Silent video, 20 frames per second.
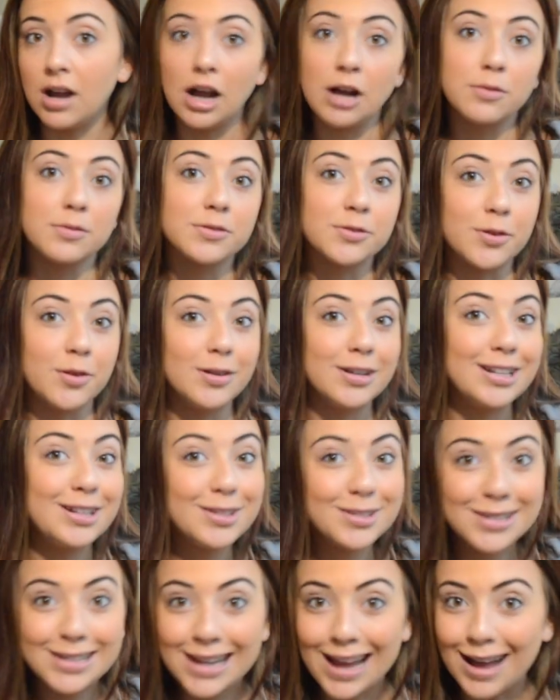I was going to
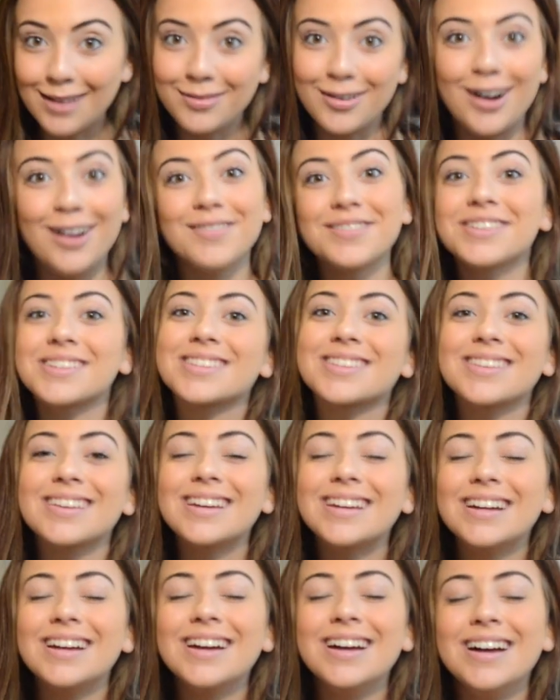UCF,
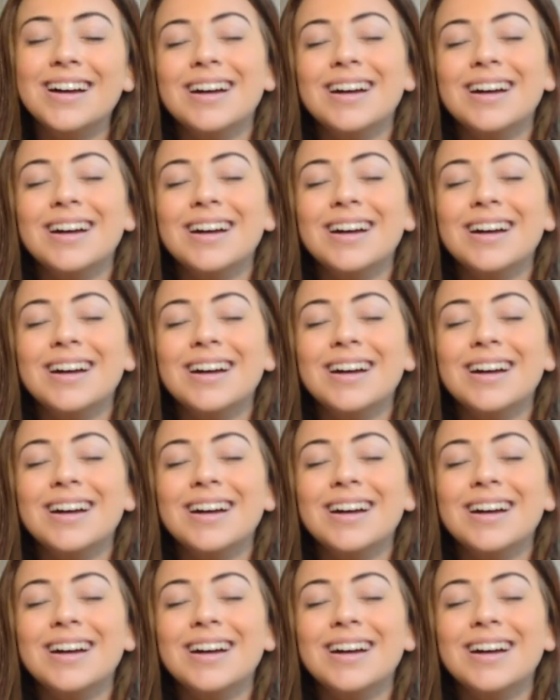obviously.